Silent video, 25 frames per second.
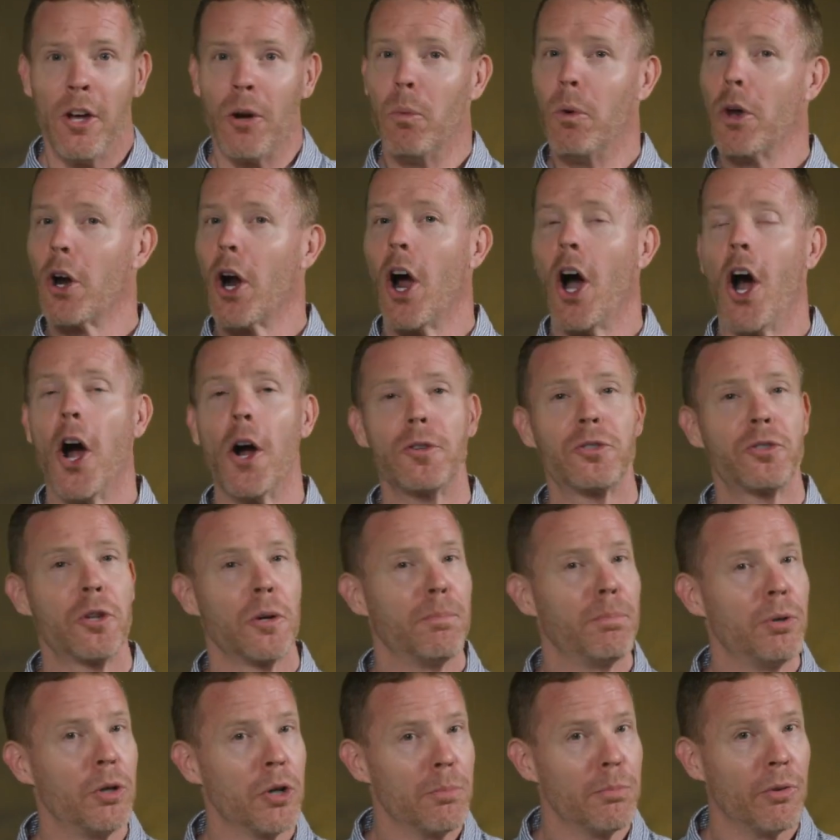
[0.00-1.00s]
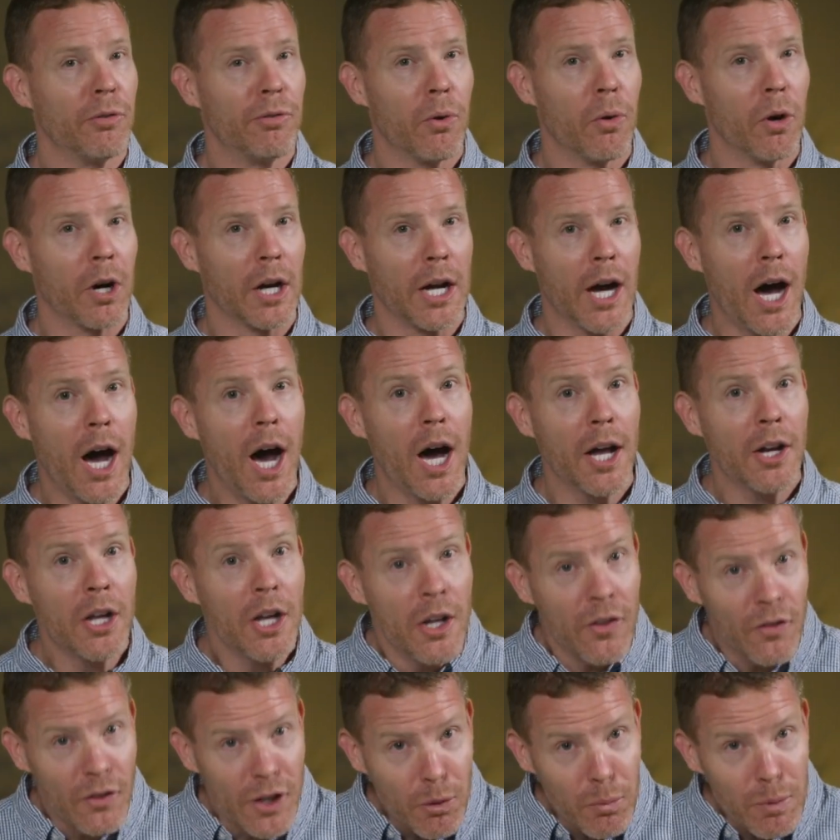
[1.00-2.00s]
When our hearts are pure before
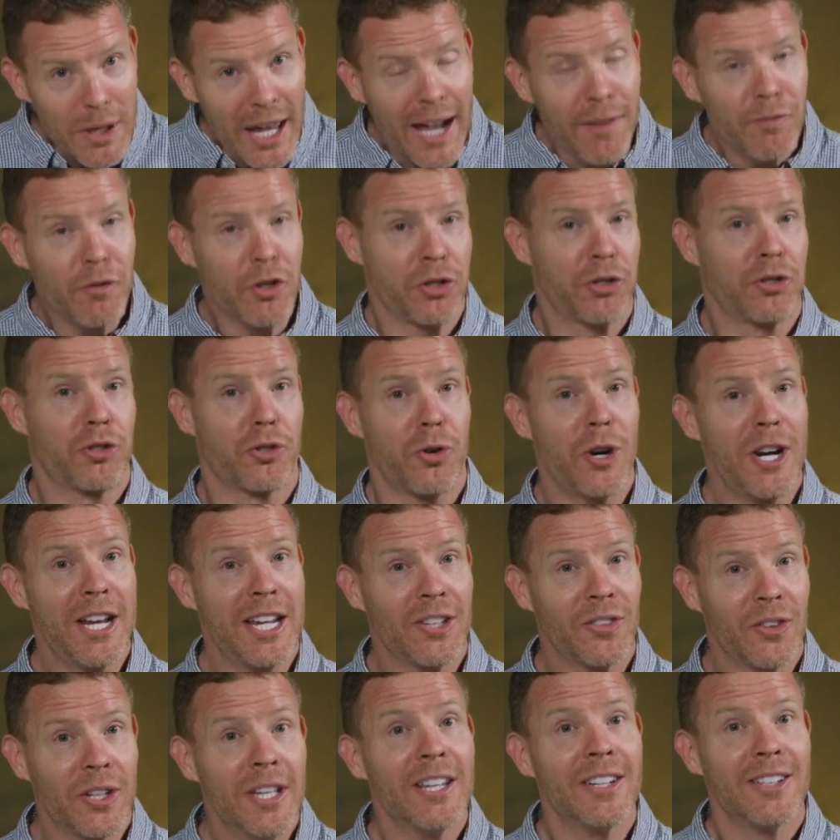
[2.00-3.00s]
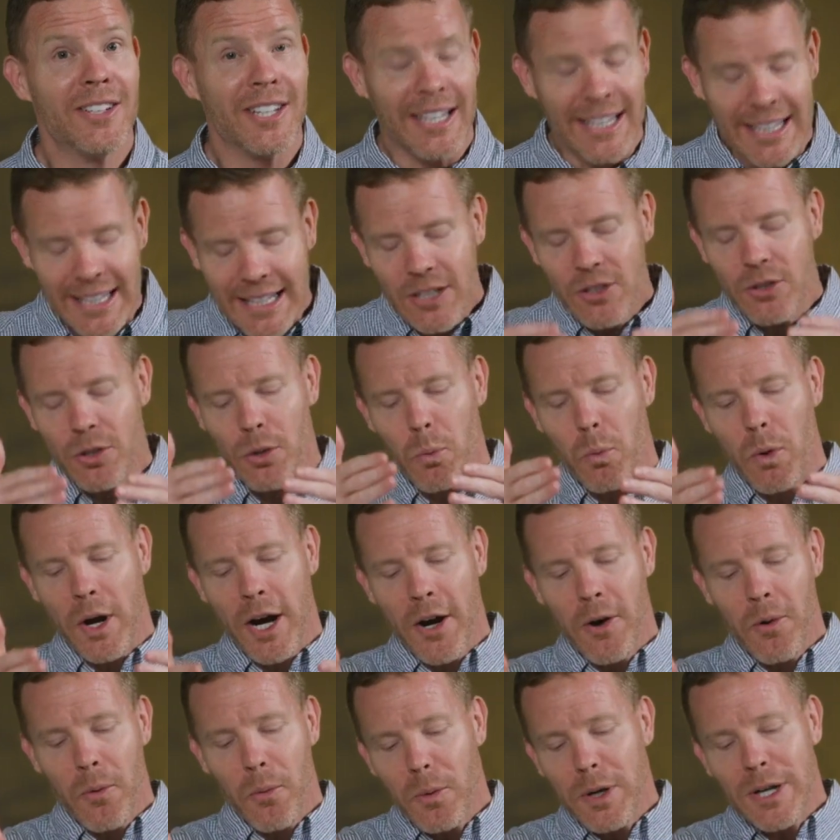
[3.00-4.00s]
God, then we have the strength to get to
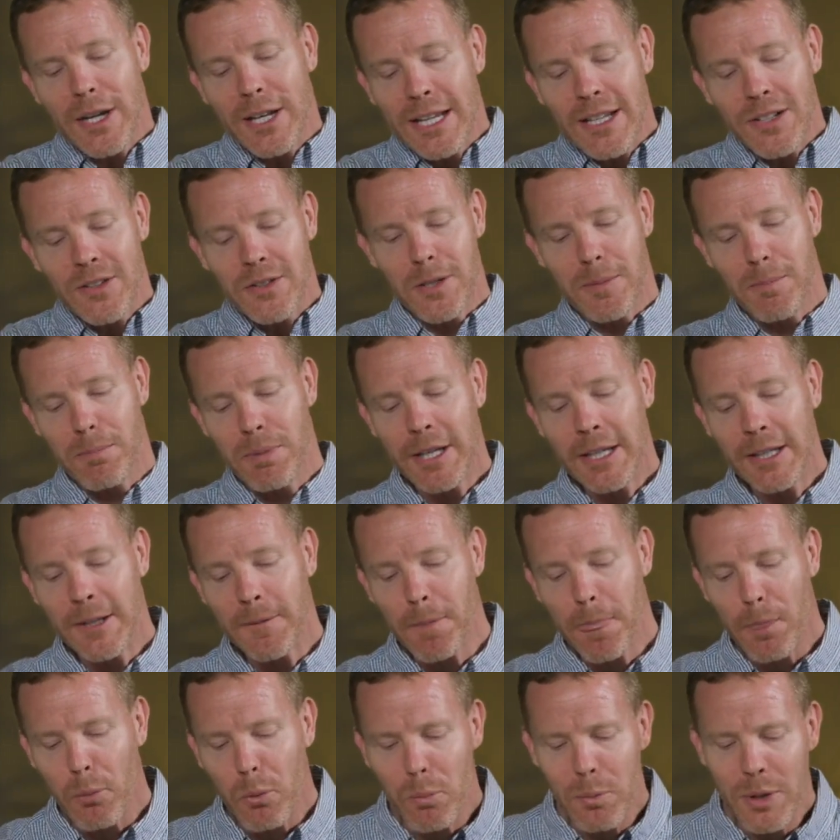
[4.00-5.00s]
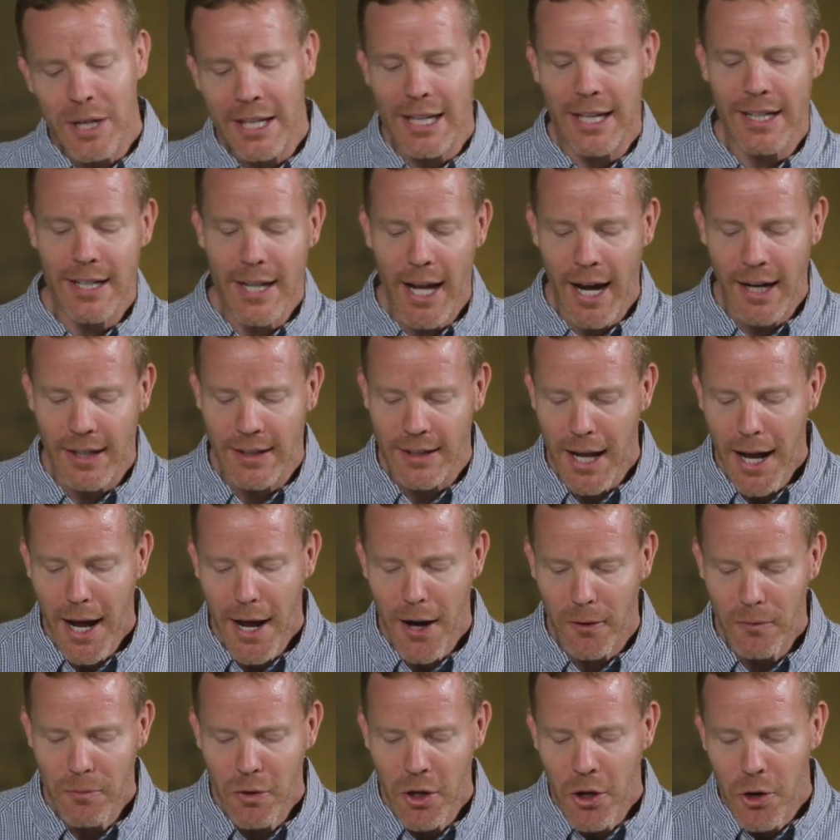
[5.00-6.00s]
where we need to be. When we get knocked
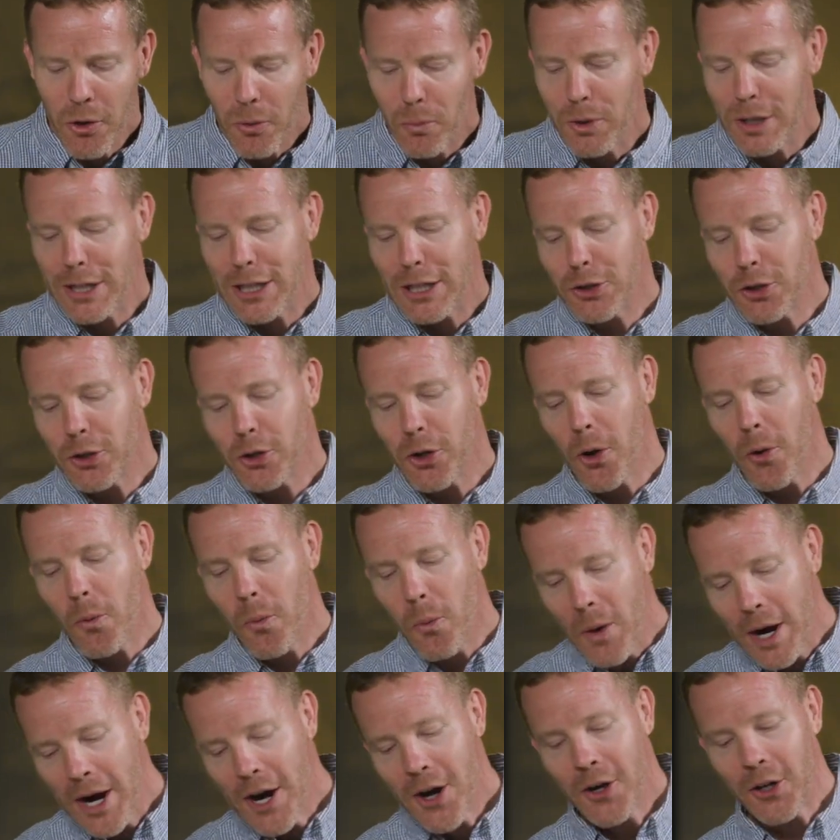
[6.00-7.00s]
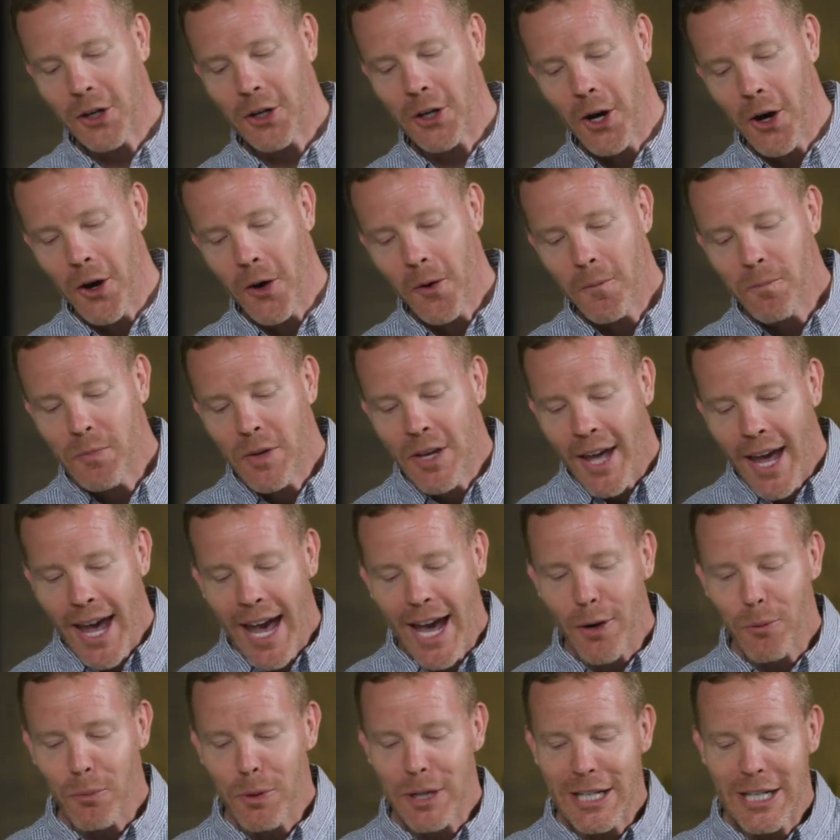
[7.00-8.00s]
down, we need to know where to go,
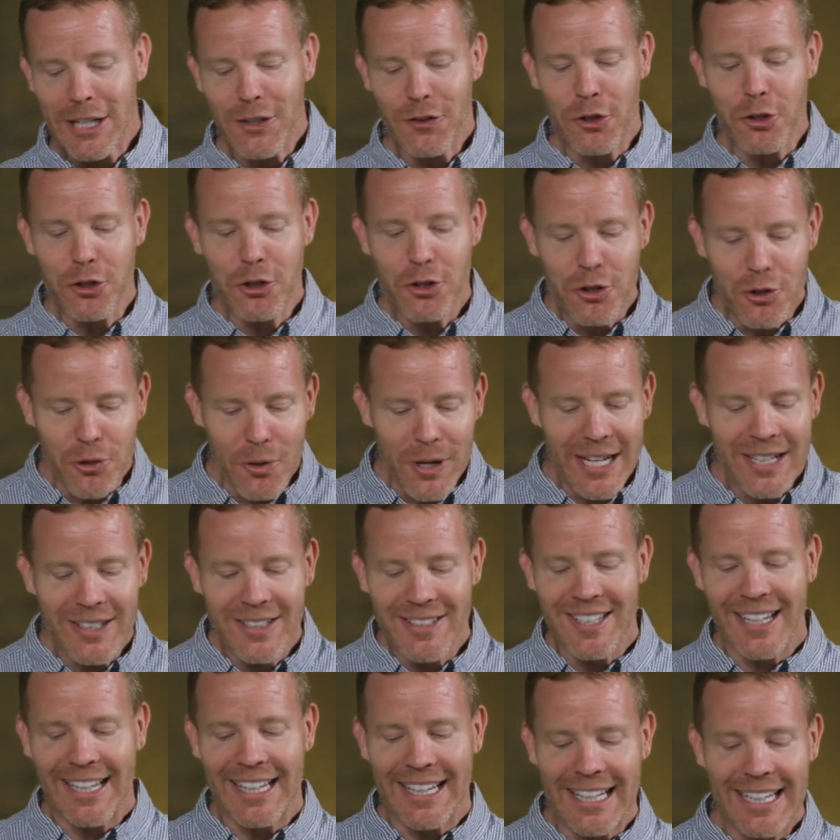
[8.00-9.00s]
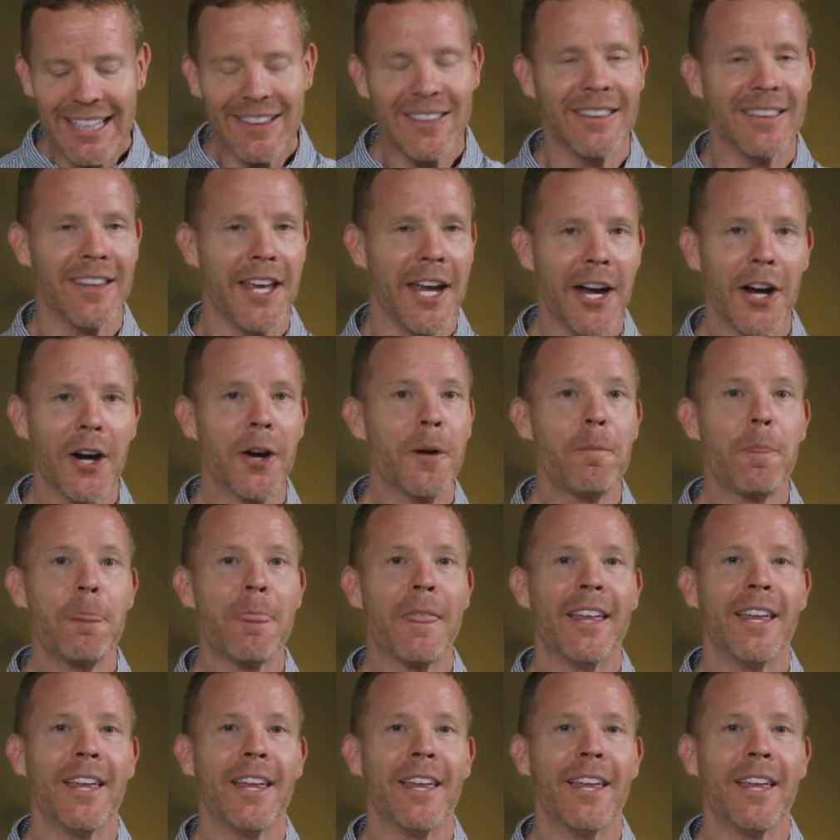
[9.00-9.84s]
and we need the strength to get there.